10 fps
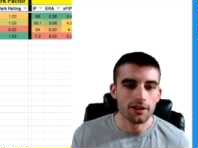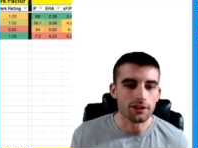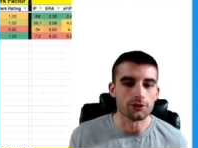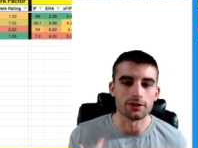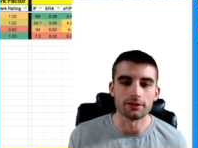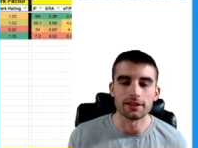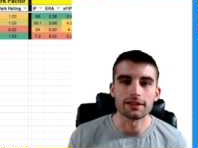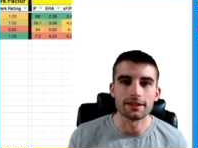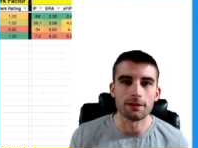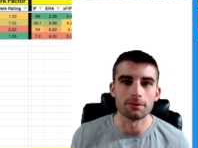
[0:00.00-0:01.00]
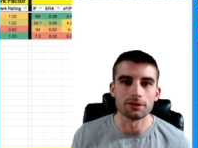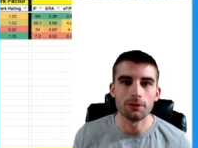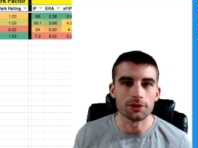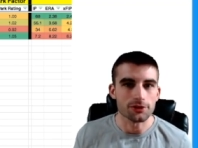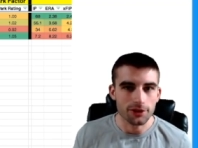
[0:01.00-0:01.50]
use the link down
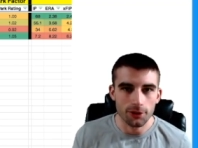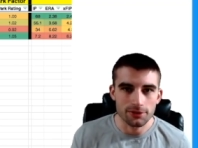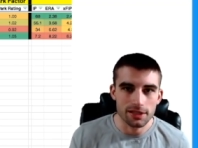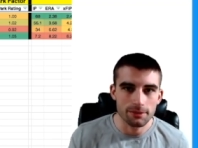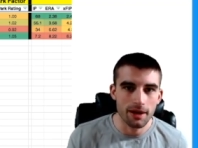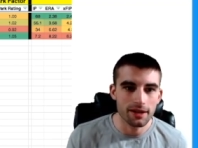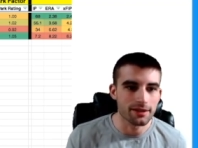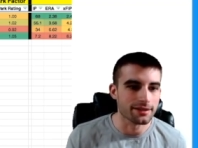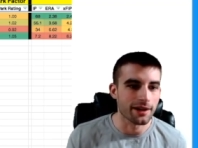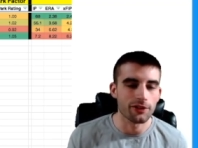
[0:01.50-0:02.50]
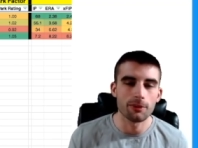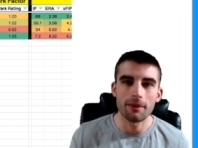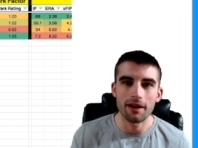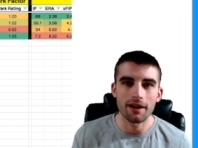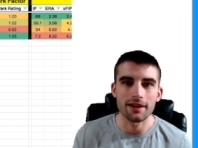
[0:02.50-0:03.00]
below and use code C PEN and tell them
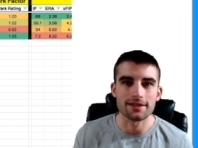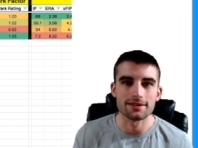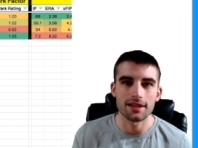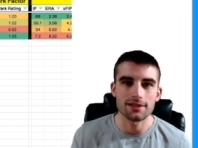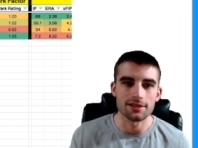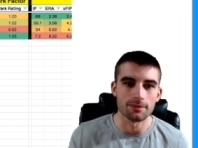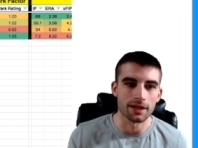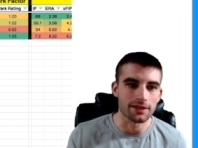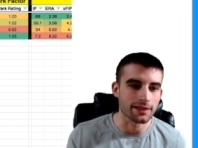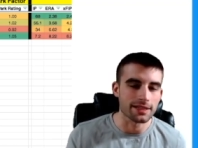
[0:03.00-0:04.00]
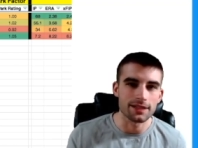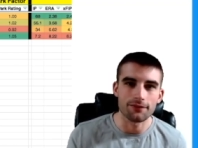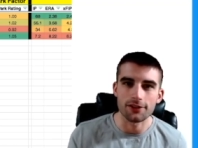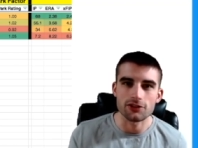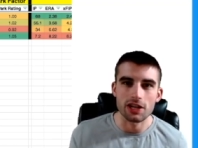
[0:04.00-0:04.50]
I sent you. But I think that's it
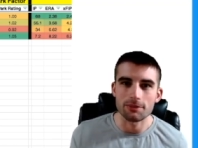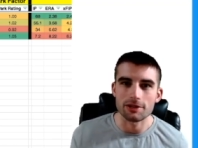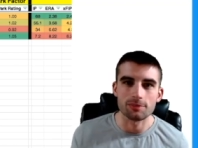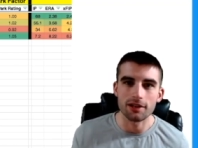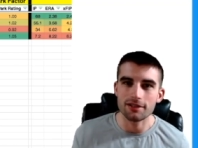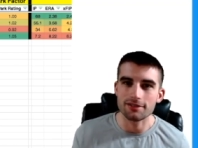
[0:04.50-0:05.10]
for the shameless plug.